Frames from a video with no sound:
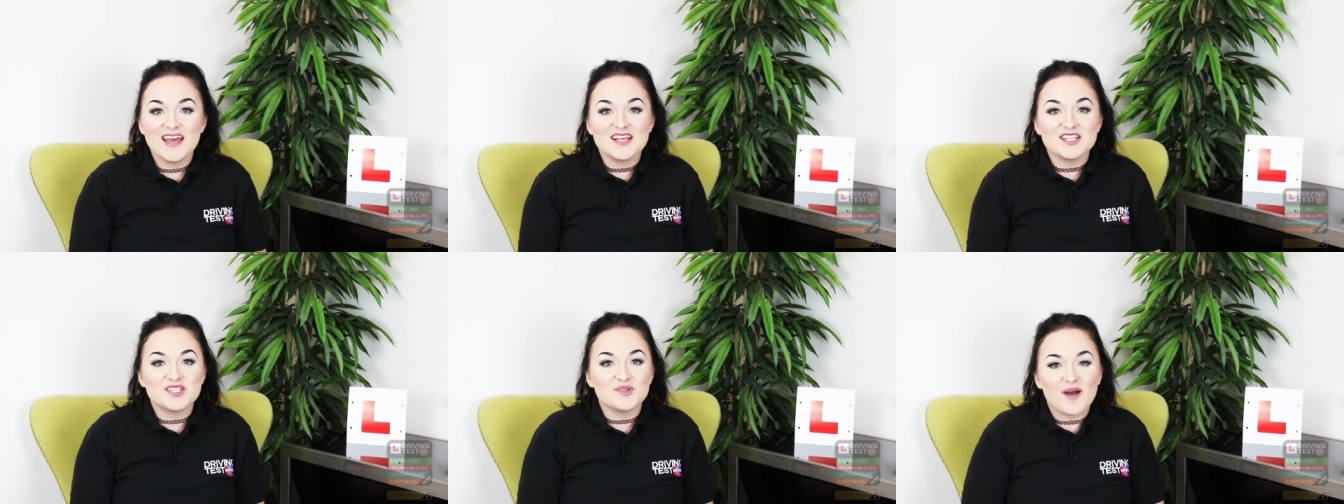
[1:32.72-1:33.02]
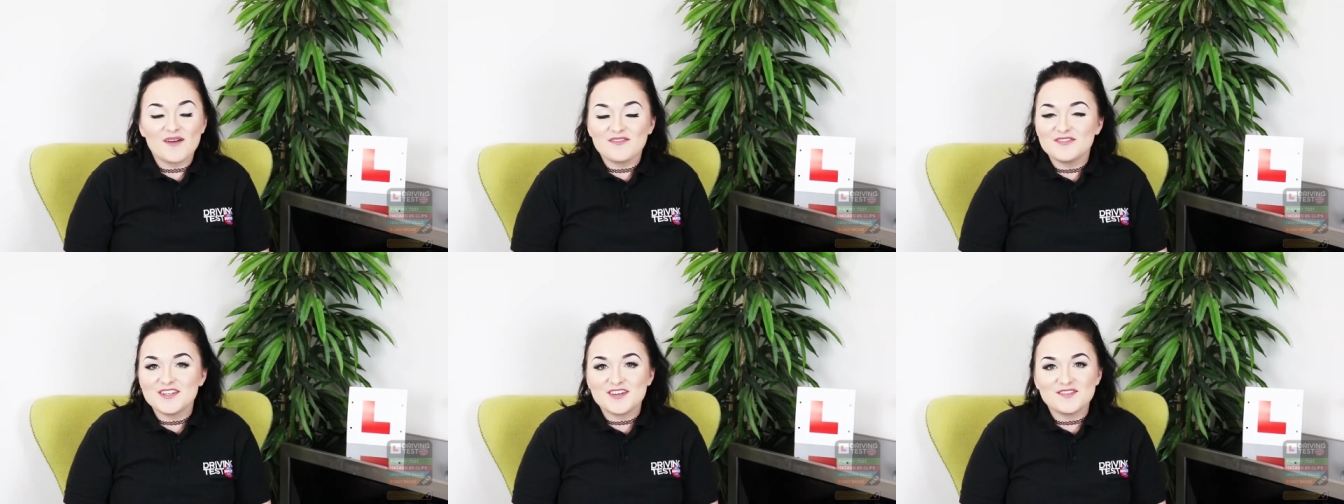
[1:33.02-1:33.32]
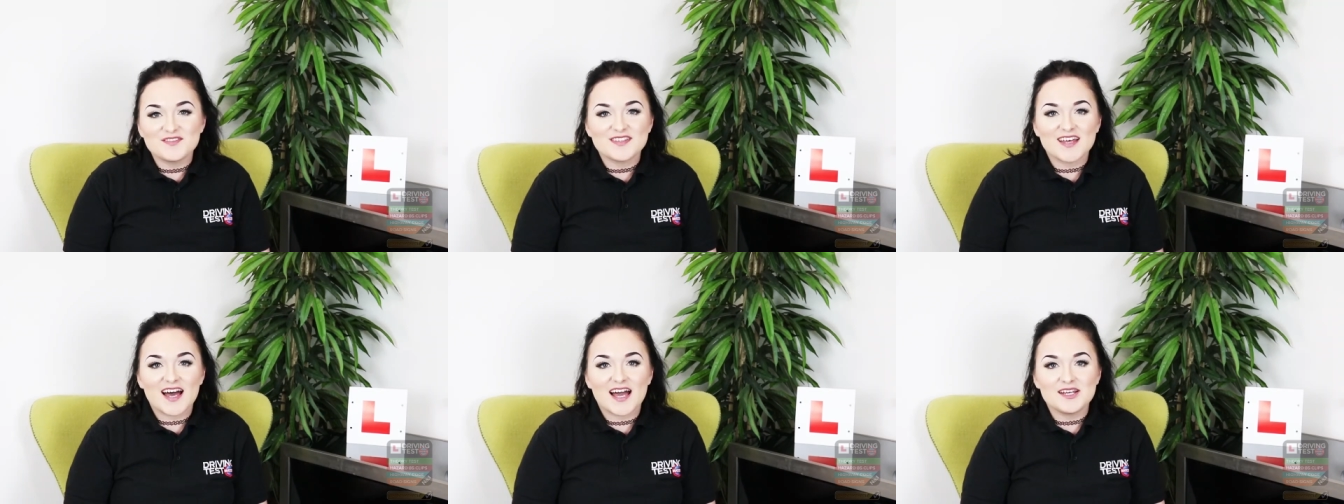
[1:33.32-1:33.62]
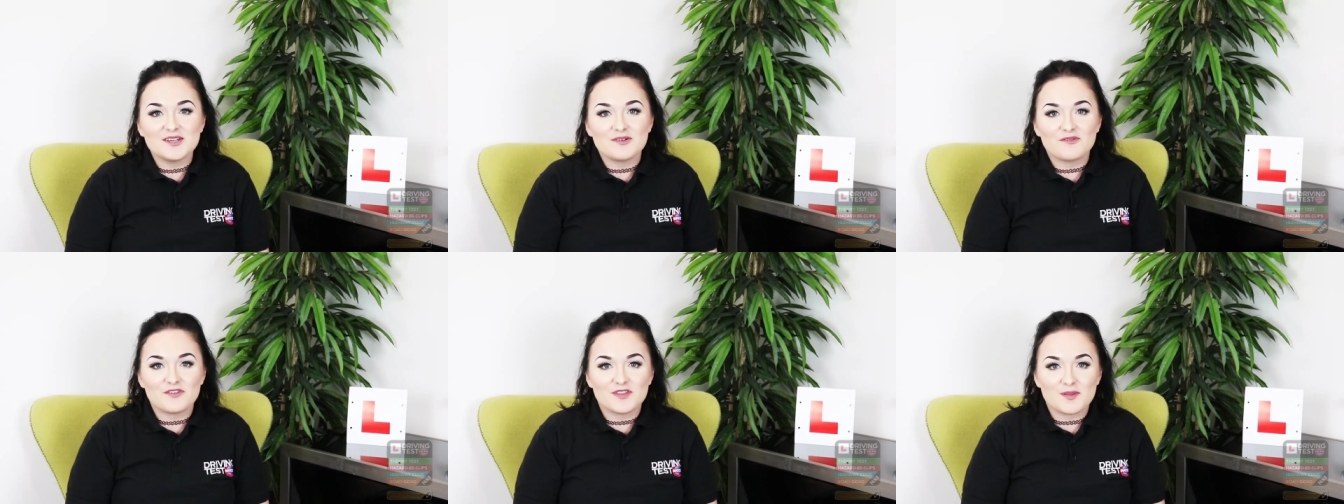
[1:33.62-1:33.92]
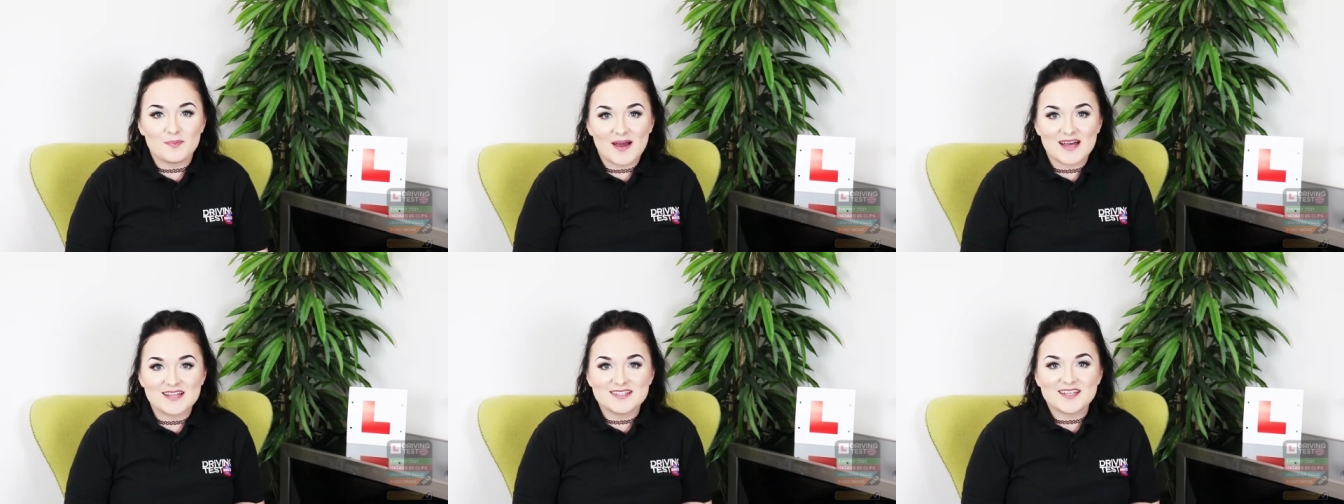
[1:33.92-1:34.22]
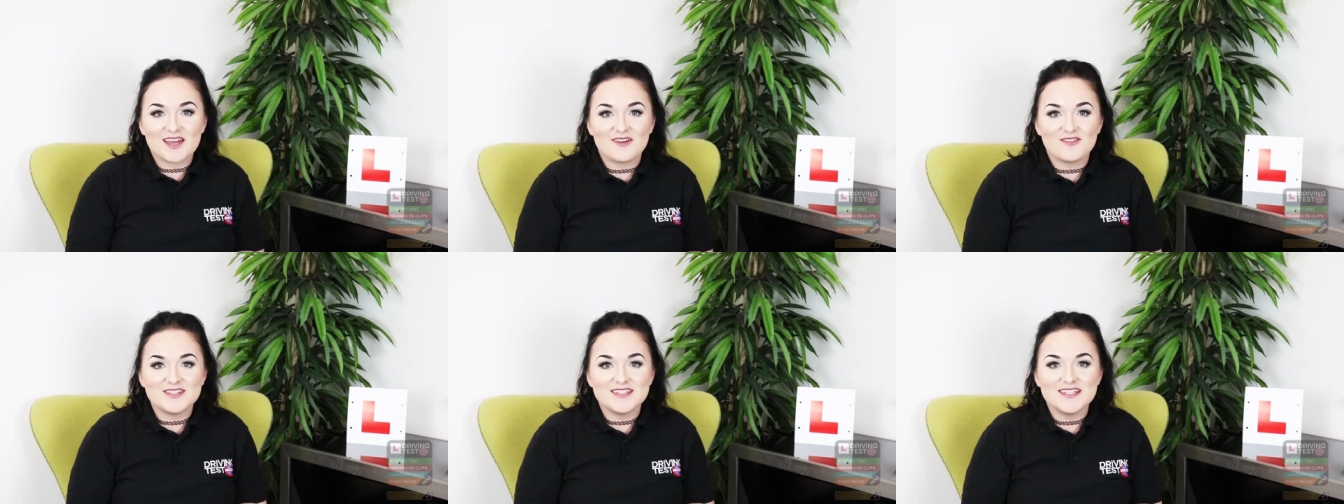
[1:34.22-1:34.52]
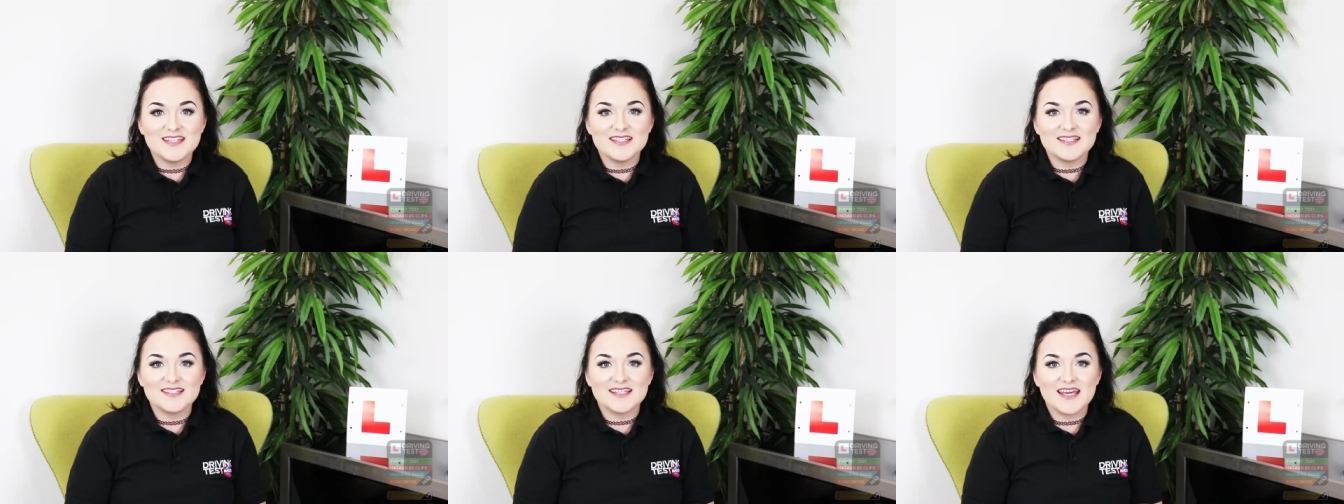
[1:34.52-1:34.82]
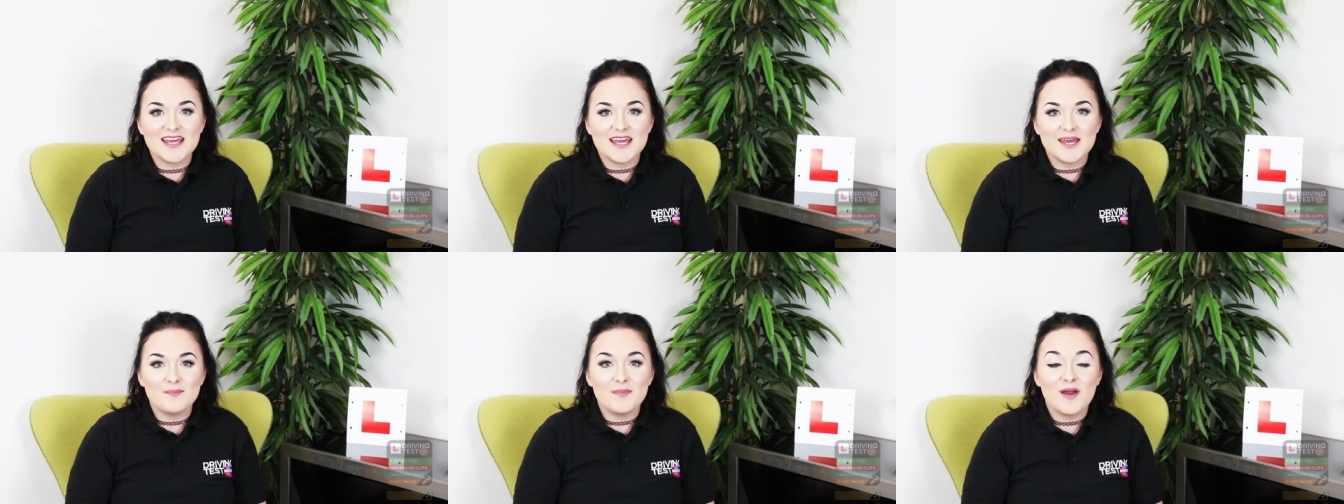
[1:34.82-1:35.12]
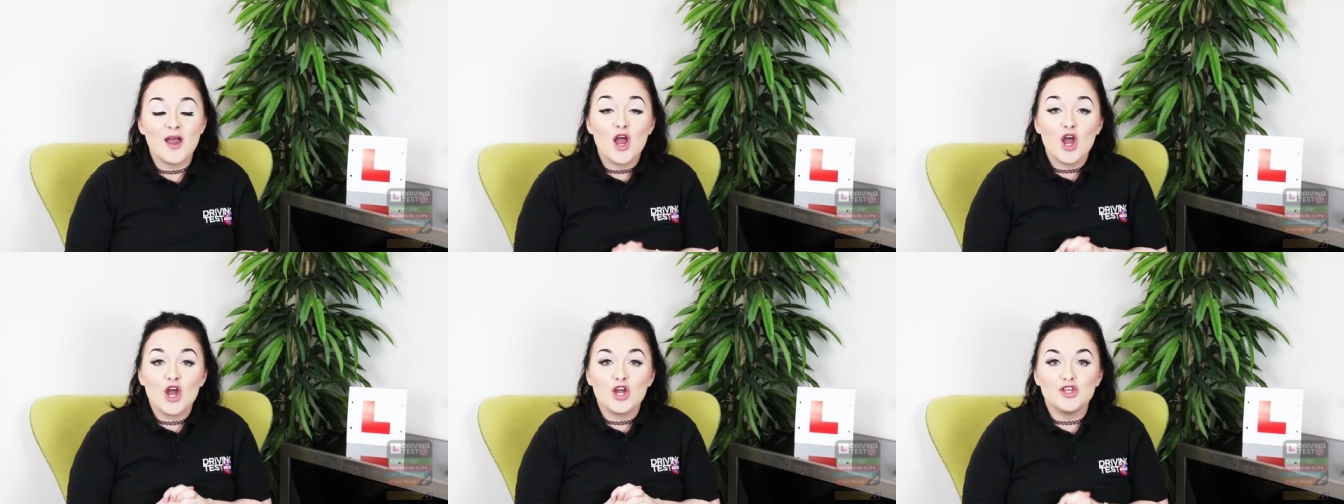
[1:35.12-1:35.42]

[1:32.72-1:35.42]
So after you've signed up for the Pass Guarantee scheme,